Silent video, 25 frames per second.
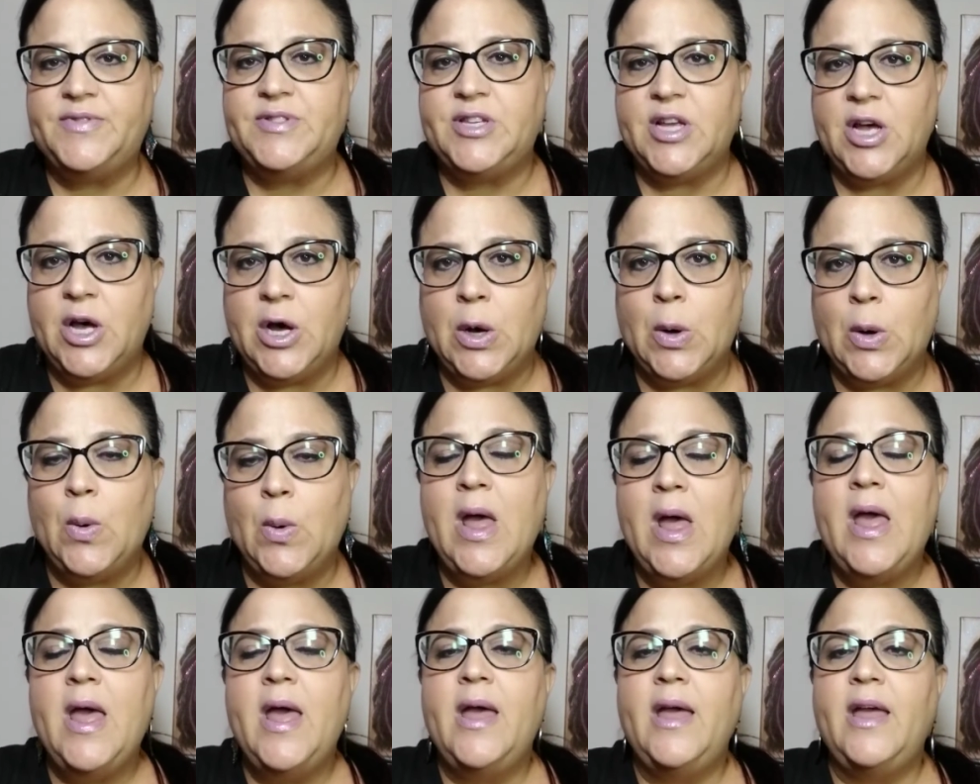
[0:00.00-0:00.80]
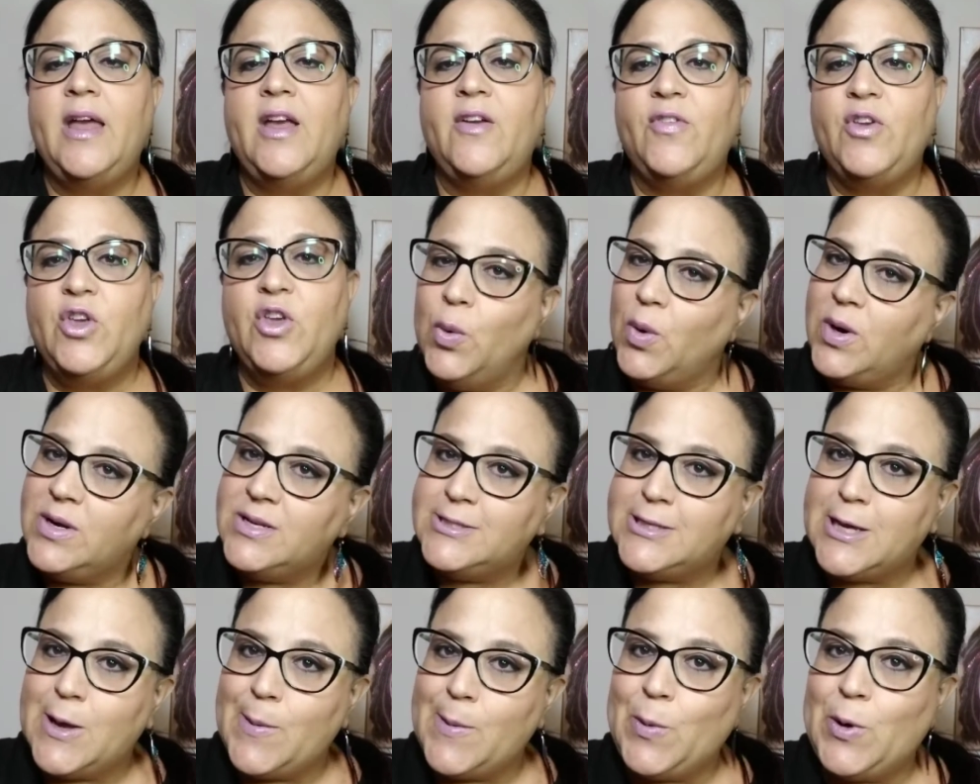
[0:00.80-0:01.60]
So if you are
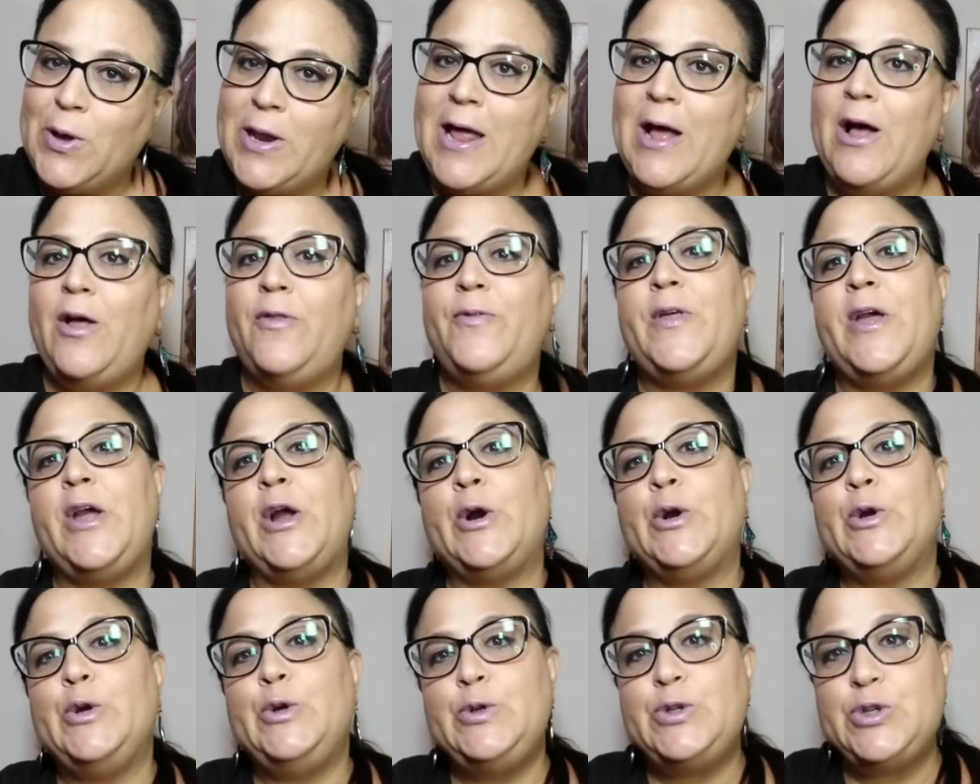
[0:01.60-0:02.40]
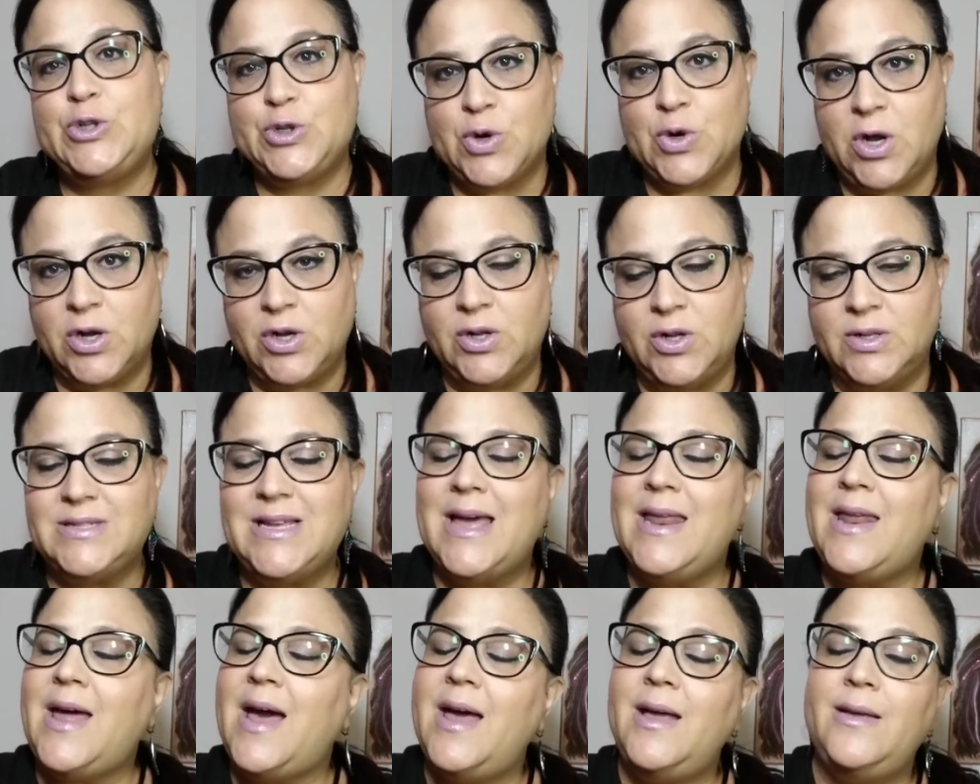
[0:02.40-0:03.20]
someone out there who struggles
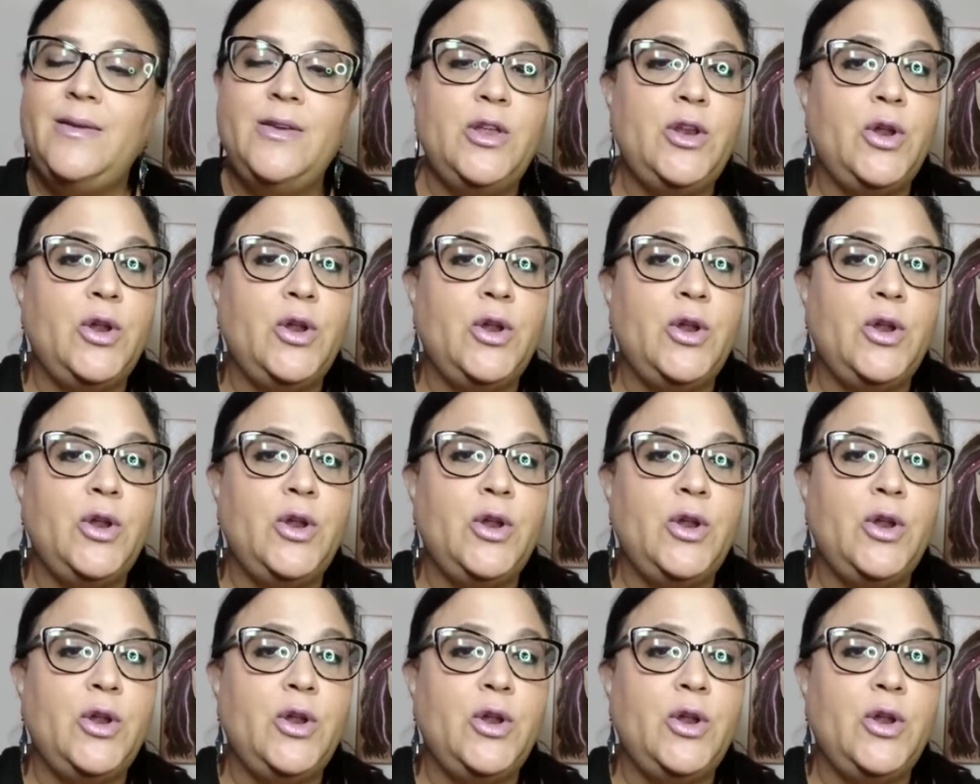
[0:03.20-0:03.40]
and I,